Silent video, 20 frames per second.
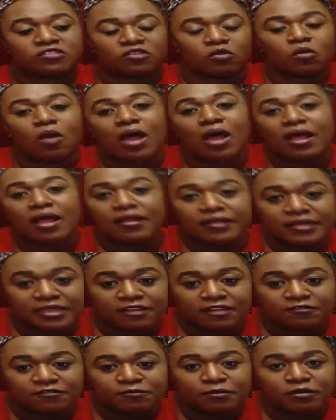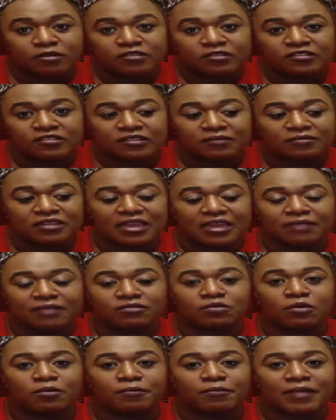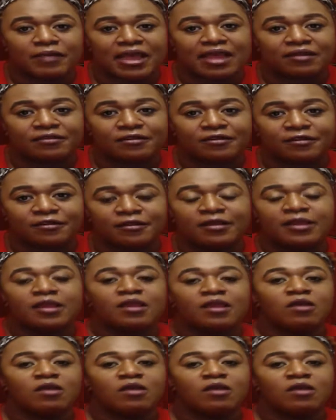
The quality of books sometimes were better.